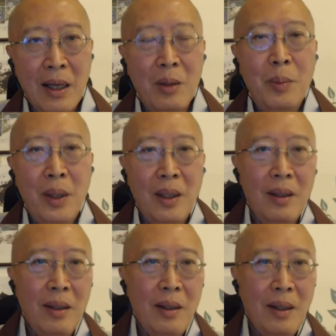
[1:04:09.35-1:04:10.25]

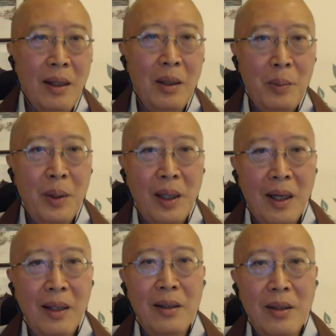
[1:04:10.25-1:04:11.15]
helping
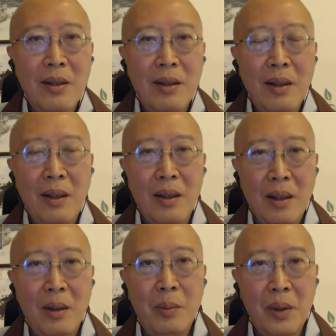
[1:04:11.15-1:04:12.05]
others
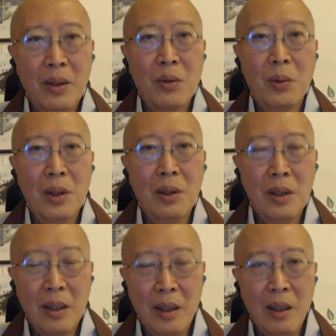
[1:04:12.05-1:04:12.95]
and helping this
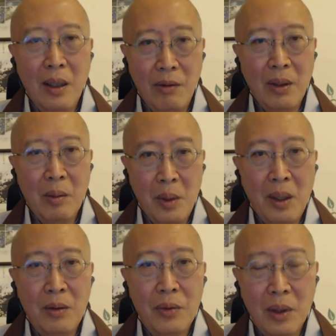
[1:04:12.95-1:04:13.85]
world and living a
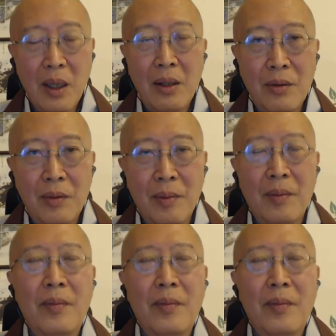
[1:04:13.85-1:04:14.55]
meaningful life.